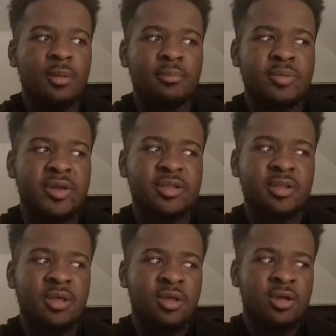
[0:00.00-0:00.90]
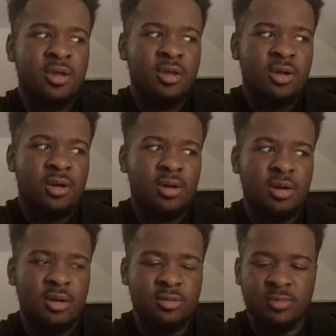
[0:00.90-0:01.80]
But
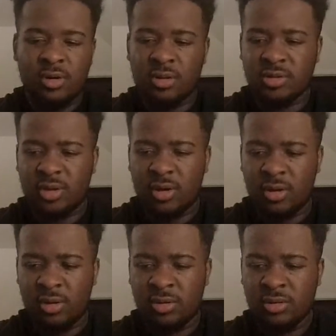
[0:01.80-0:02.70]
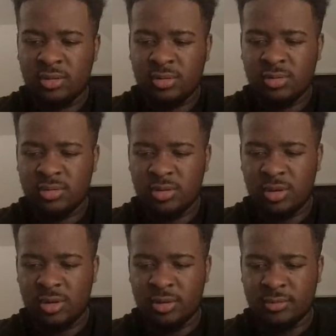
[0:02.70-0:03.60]
all in all,
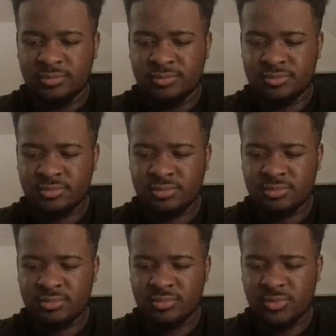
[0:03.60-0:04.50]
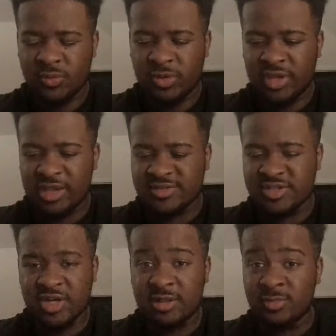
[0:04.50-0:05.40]
the recast
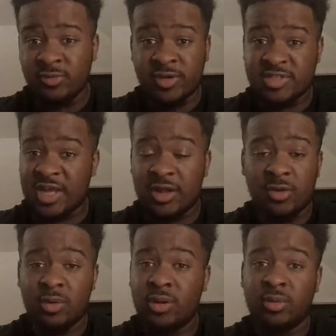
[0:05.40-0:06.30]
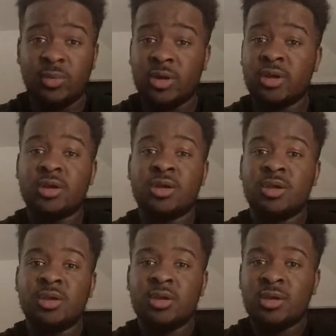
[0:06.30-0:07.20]
T'Challa movie is not going anywhere.
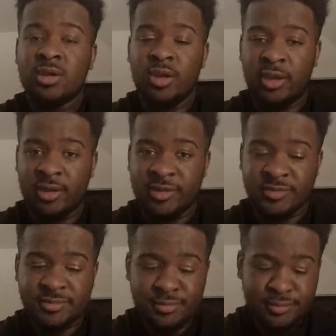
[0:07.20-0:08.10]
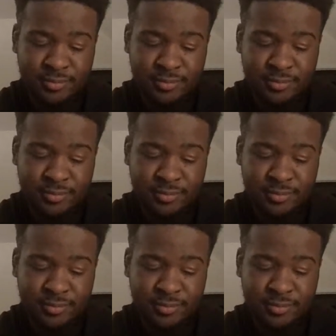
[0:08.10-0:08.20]
And